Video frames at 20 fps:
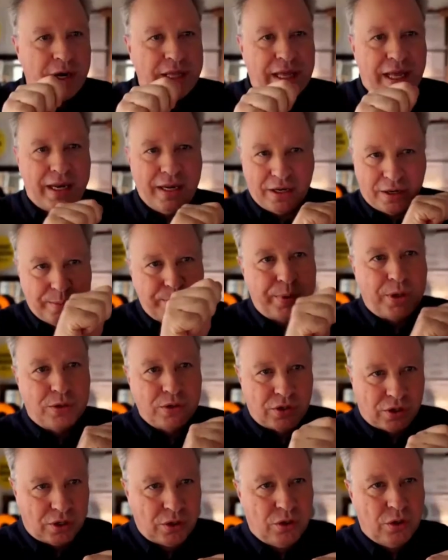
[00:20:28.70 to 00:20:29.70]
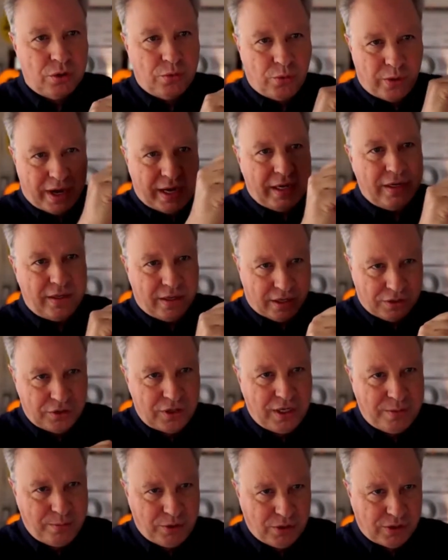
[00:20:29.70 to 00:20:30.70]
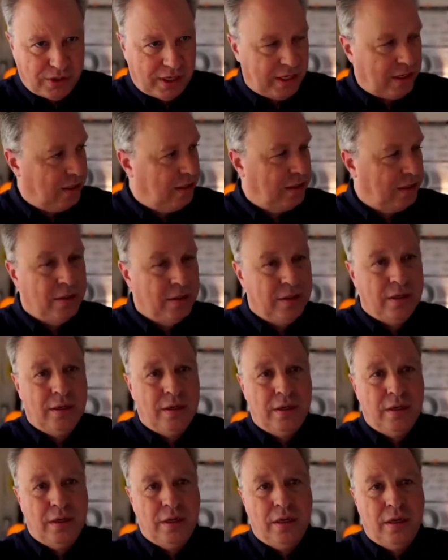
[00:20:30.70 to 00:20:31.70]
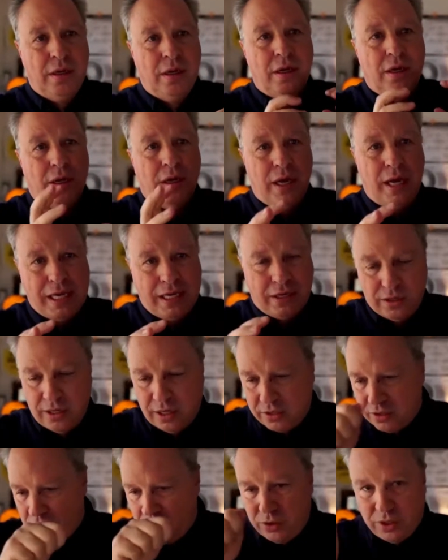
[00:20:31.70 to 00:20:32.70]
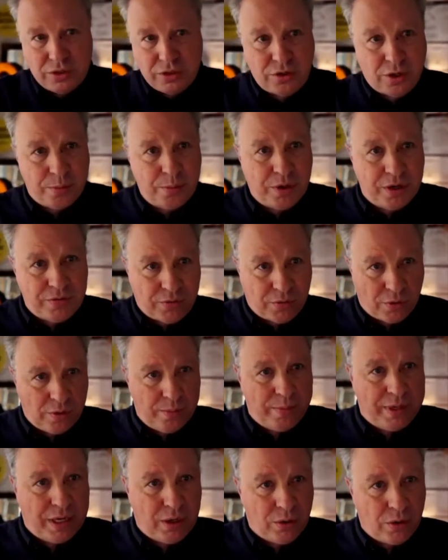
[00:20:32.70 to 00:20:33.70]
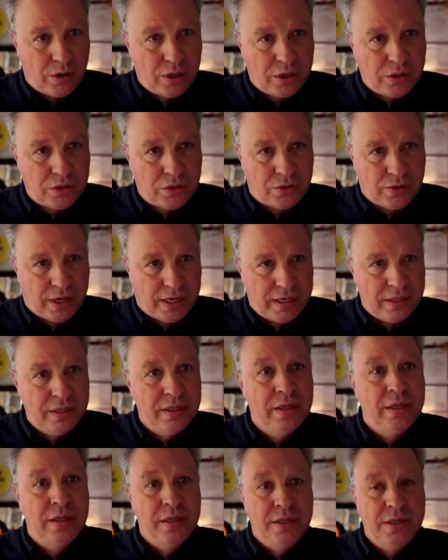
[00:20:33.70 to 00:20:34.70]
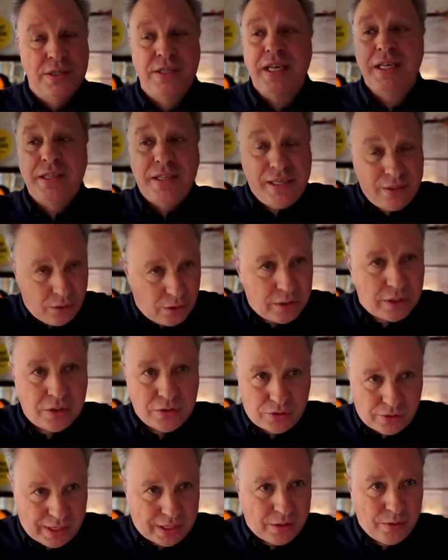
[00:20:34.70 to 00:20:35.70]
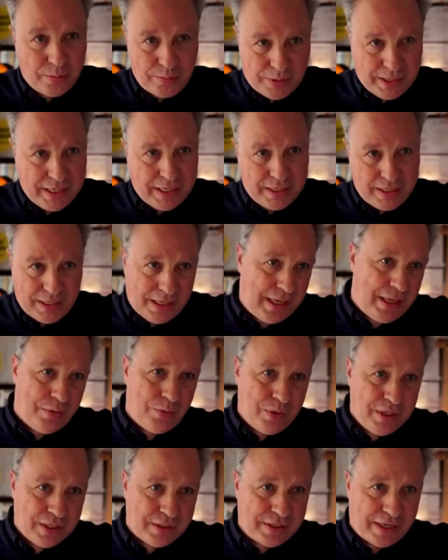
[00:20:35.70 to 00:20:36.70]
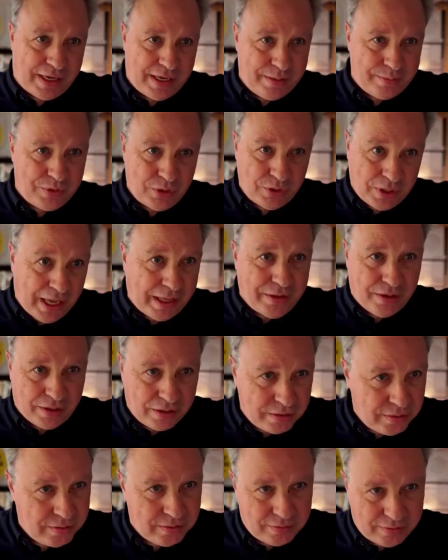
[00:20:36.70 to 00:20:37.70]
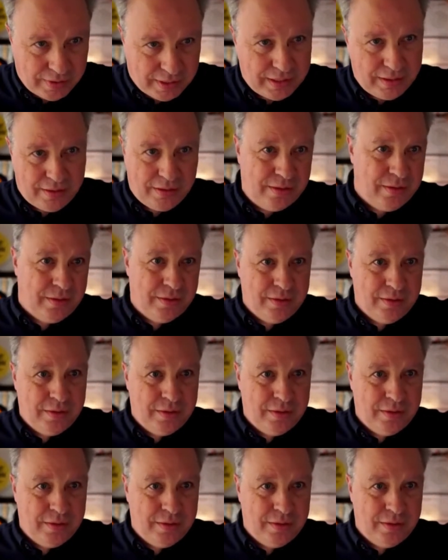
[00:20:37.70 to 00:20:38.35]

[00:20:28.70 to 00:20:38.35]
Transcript: in the way that a composer could write on sheet music, a conductor could interpret it for a bigger orchestra, 16 orchestra could play it in real time together, right?